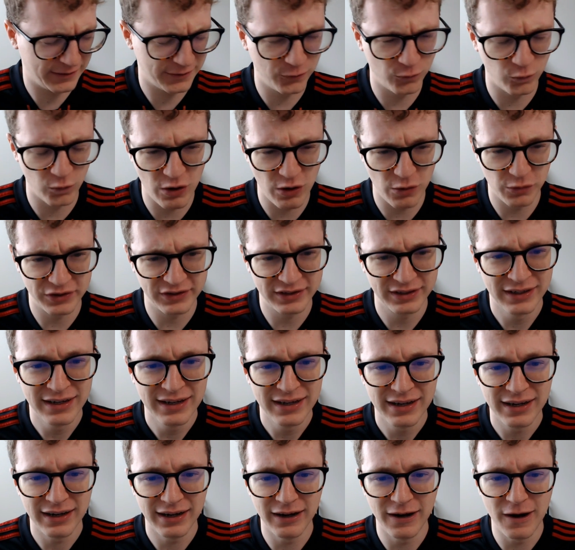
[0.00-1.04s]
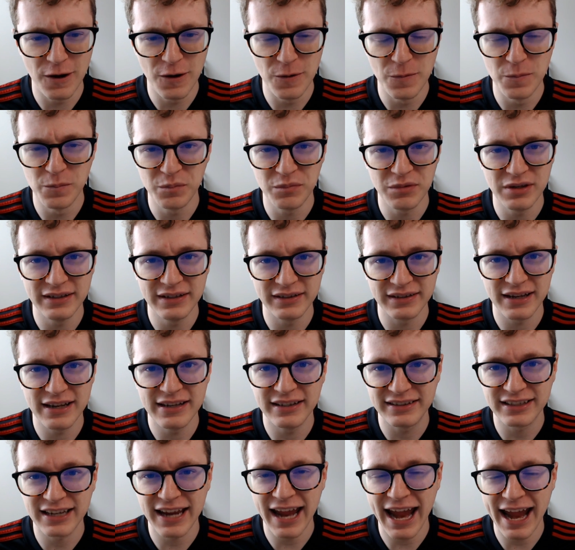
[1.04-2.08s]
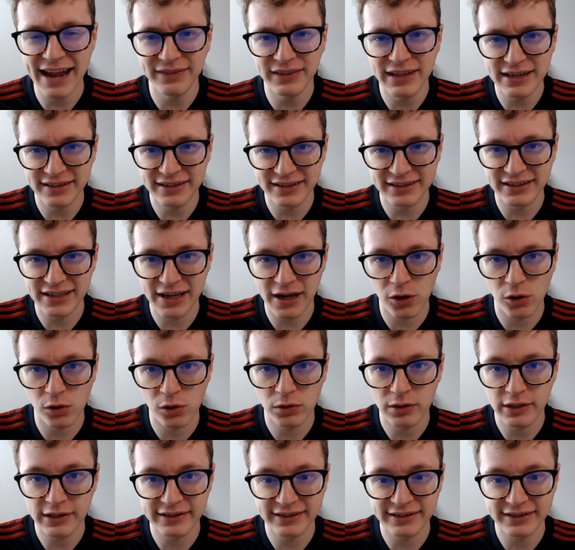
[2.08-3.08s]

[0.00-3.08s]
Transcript: gross, is can they sell